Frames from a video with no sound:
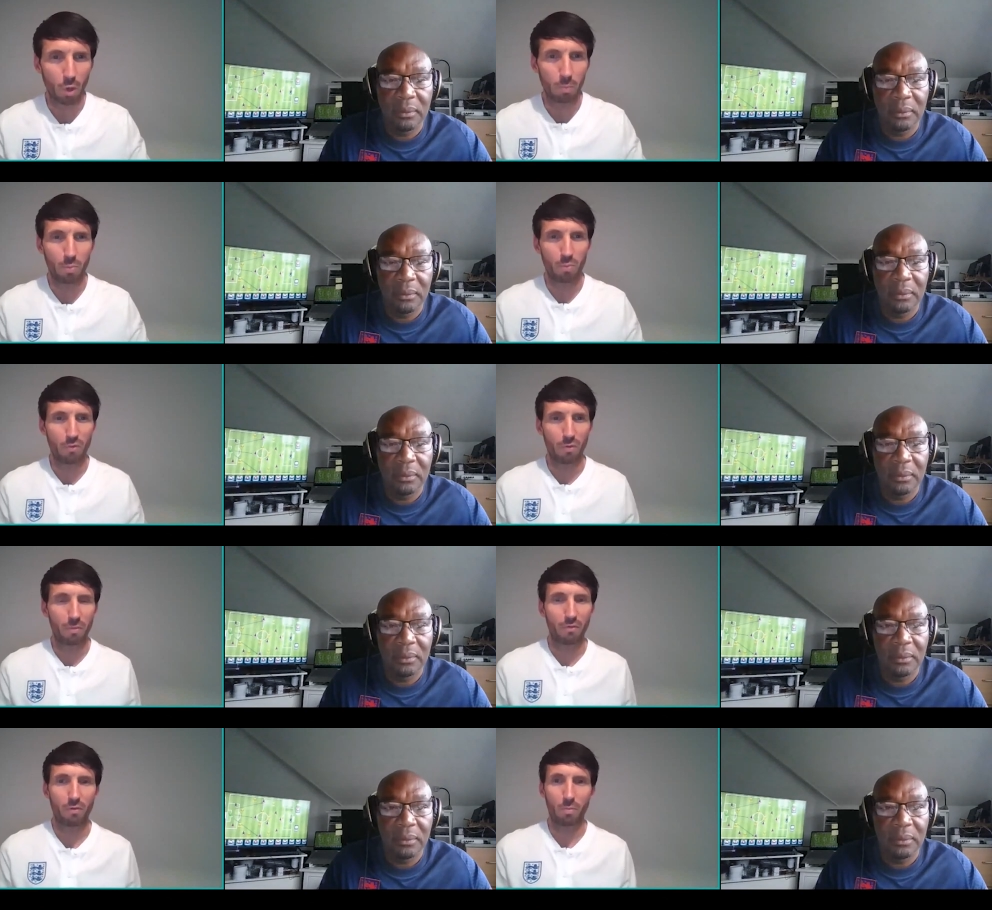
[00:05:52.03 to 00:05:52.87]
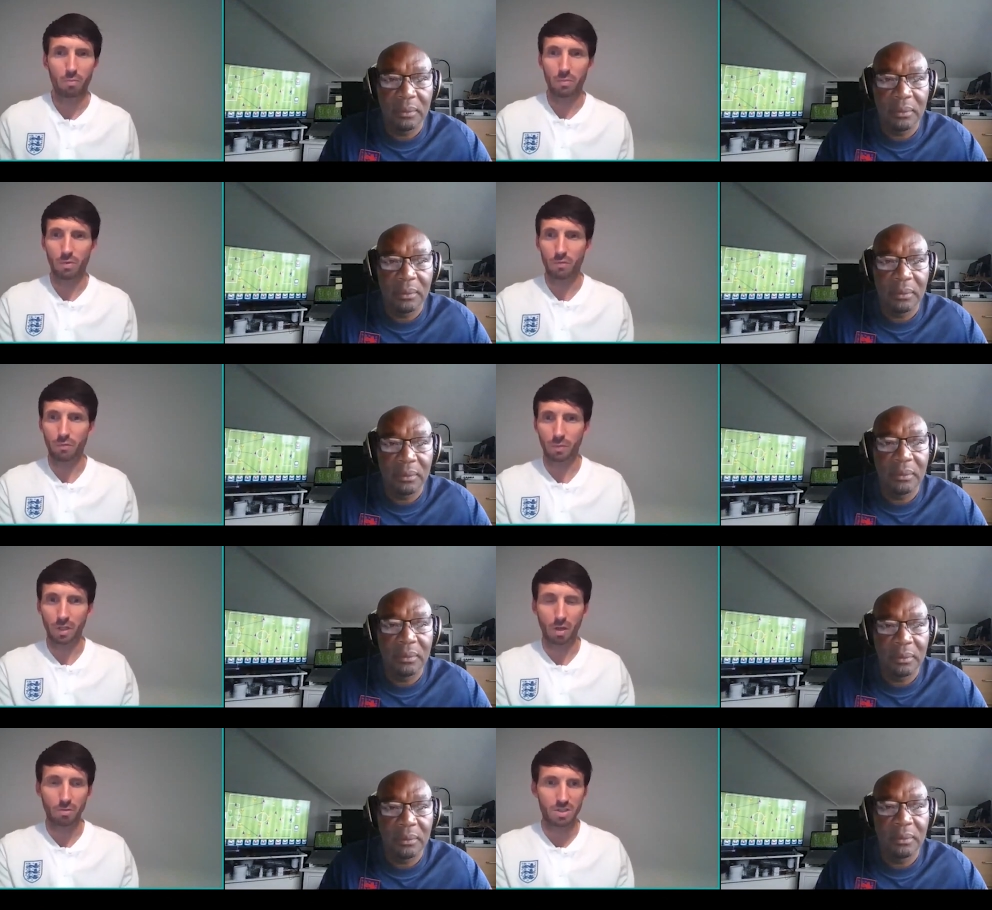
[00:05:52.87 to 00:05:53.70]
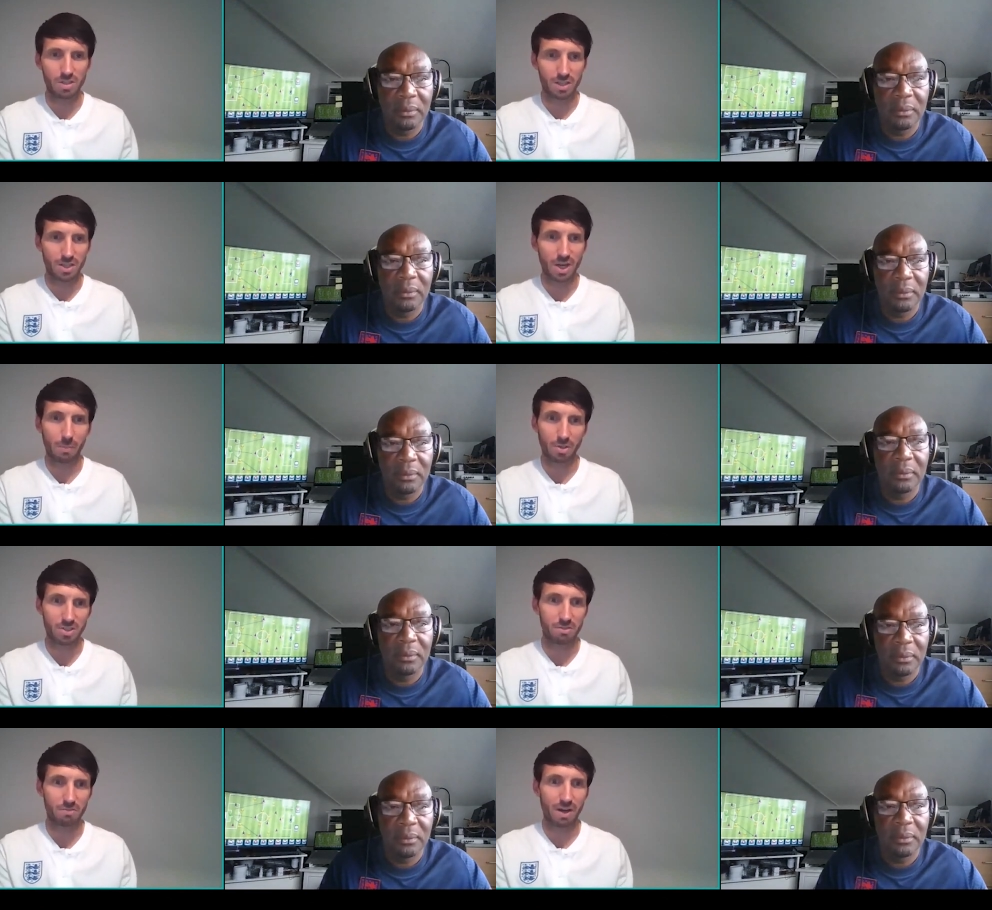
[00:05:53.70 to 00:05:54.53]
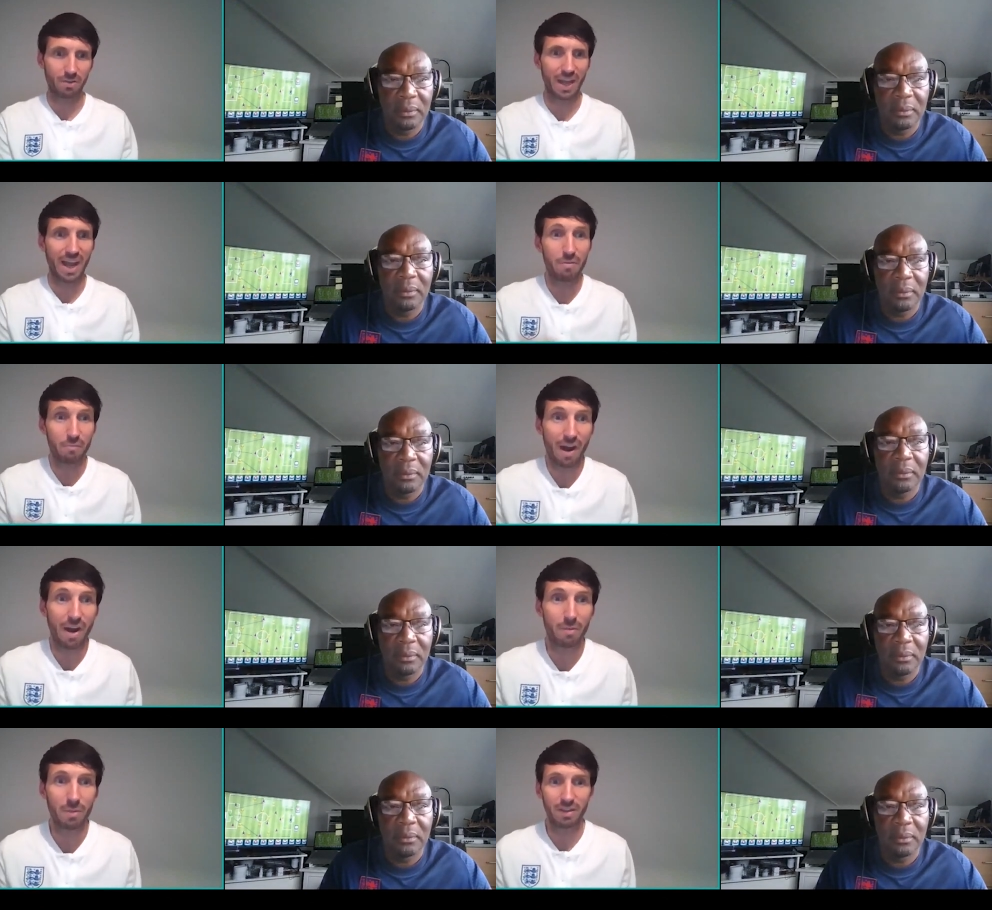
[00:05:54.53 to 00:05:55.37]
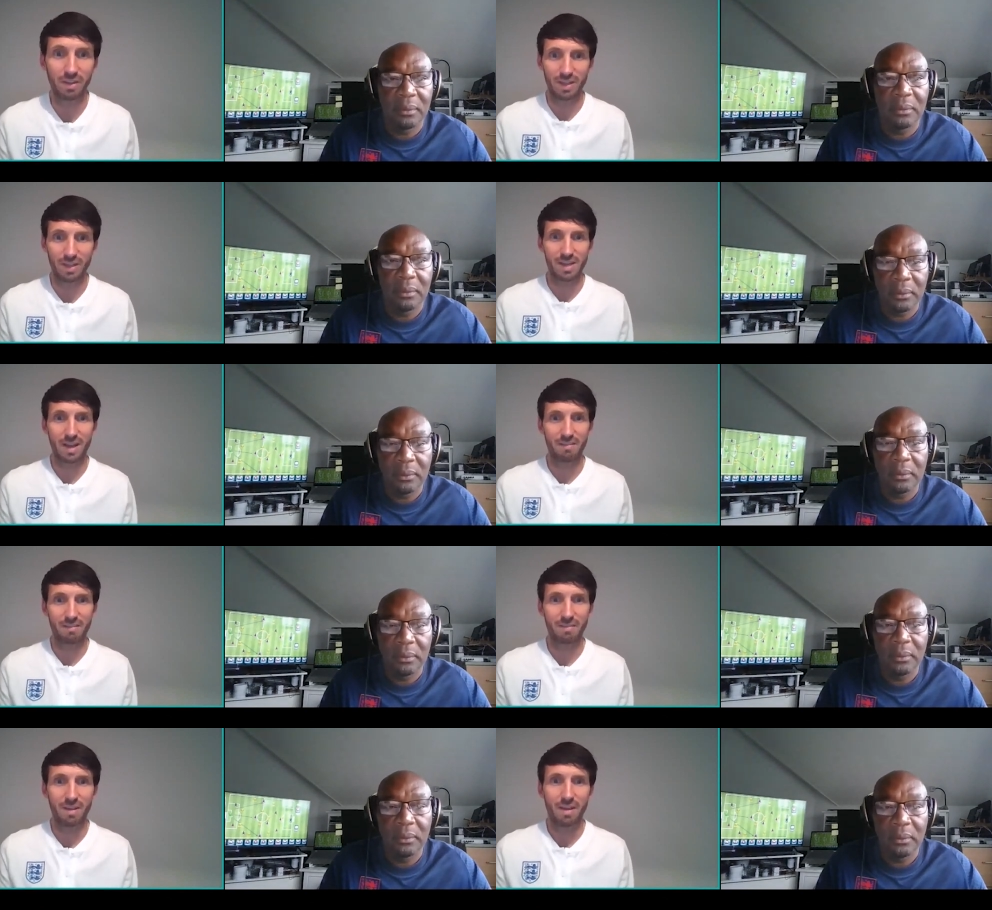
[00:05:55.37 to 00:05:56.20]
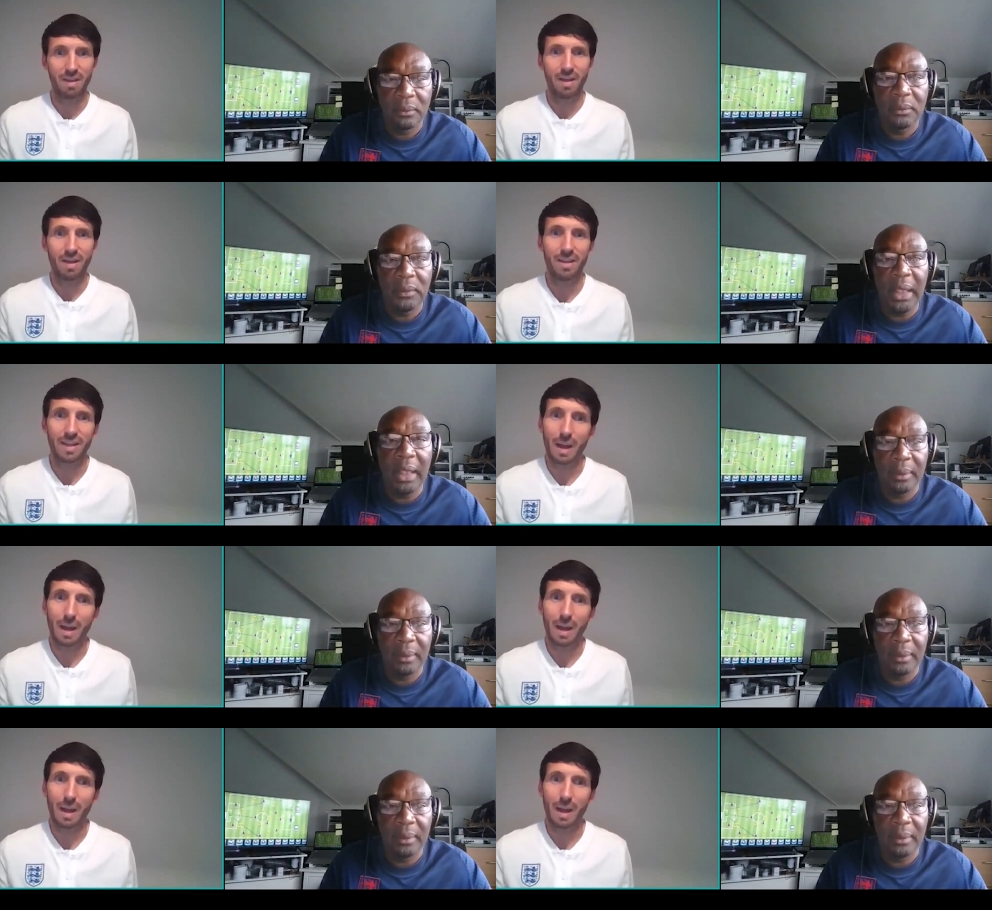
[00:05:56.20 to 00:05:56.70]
Speaker 1: up from from from the coaches in the chat boxes around that environment that you set, yeah.